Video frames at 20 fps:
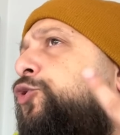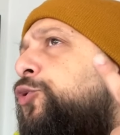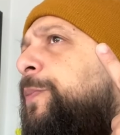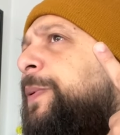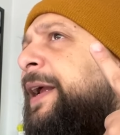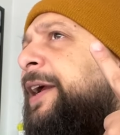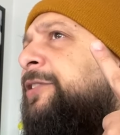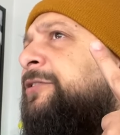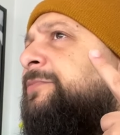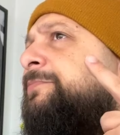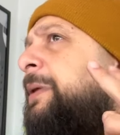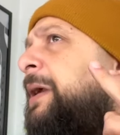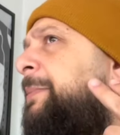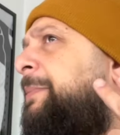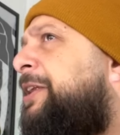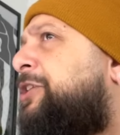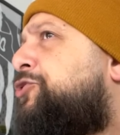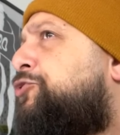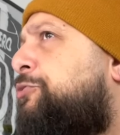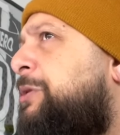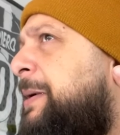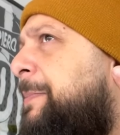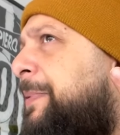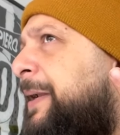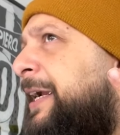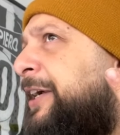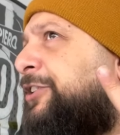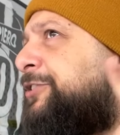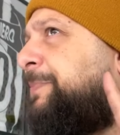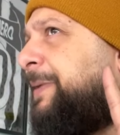Two players, maybe three
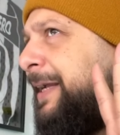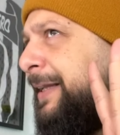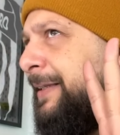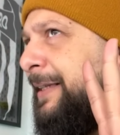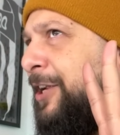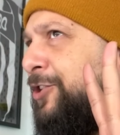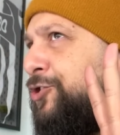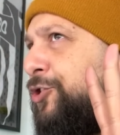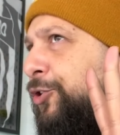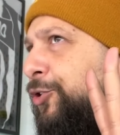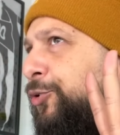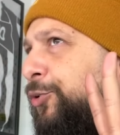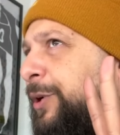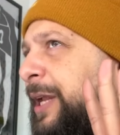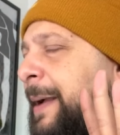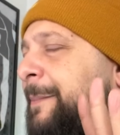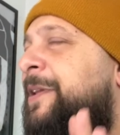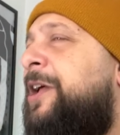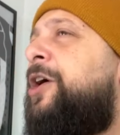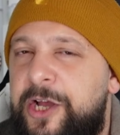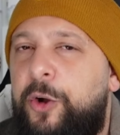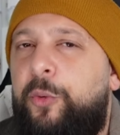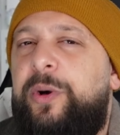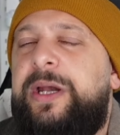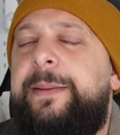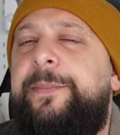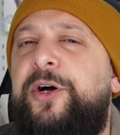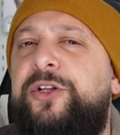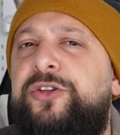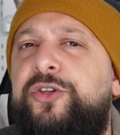players, pay attention to them. What
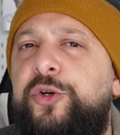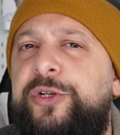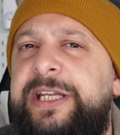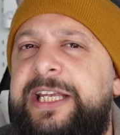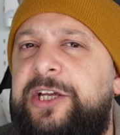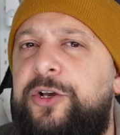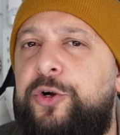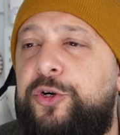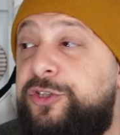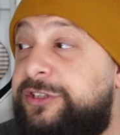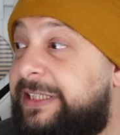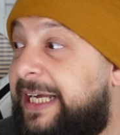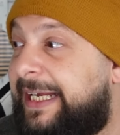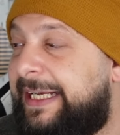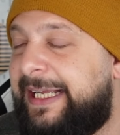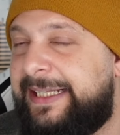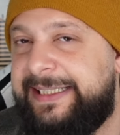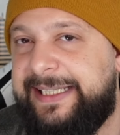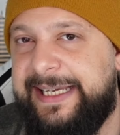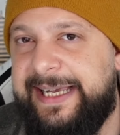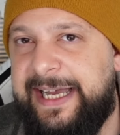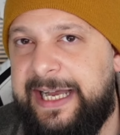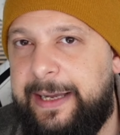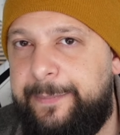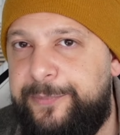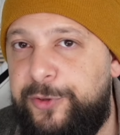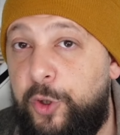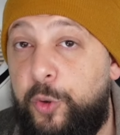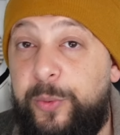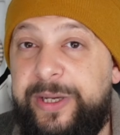about Toni Kroos and Adrien
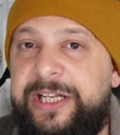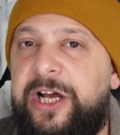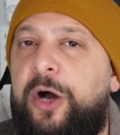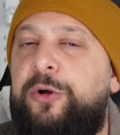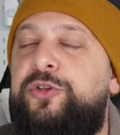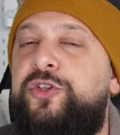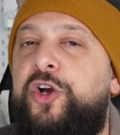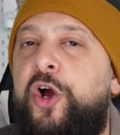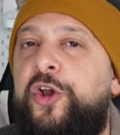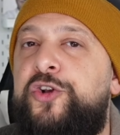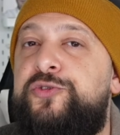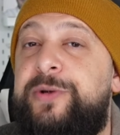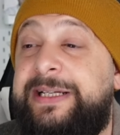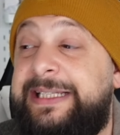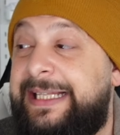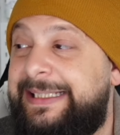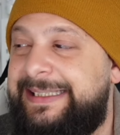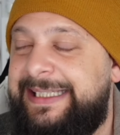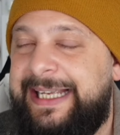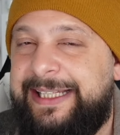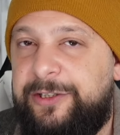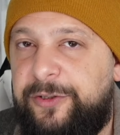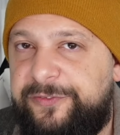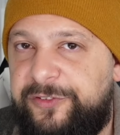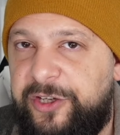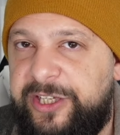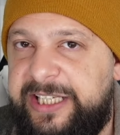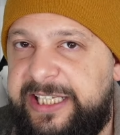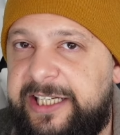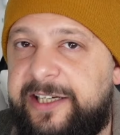Rabiot without contract at the end of
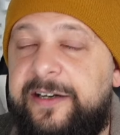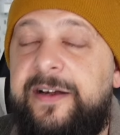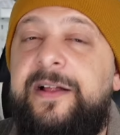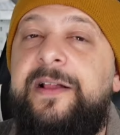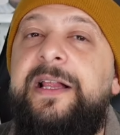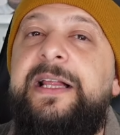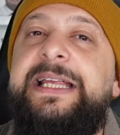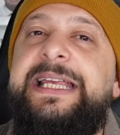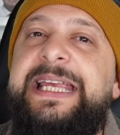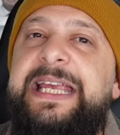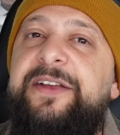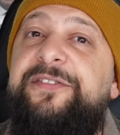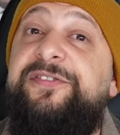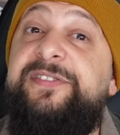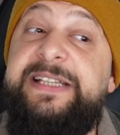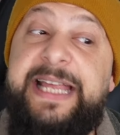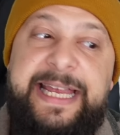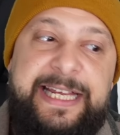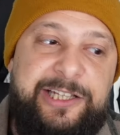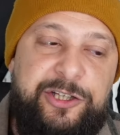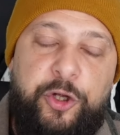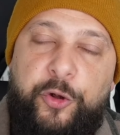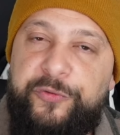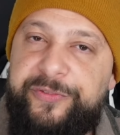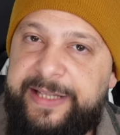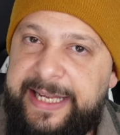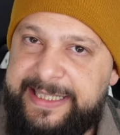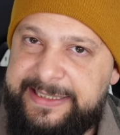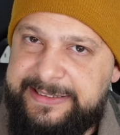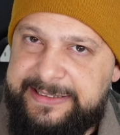the year if they
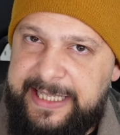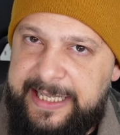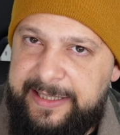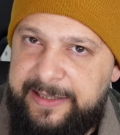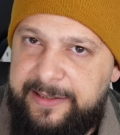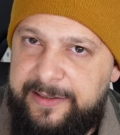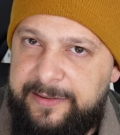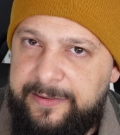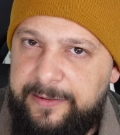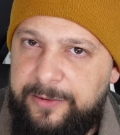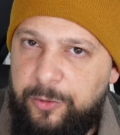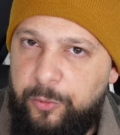don't extend?